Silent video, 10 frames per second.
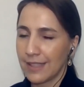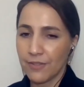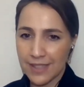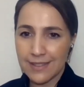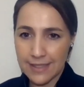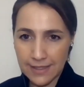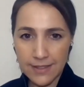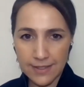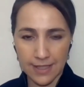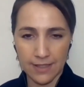feels
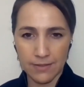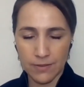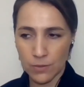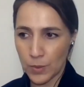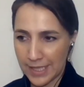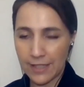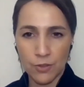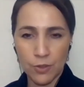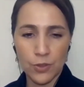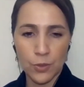guilty when he
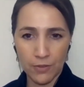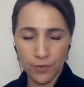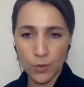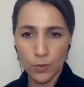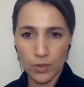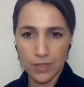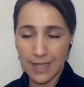throws away food,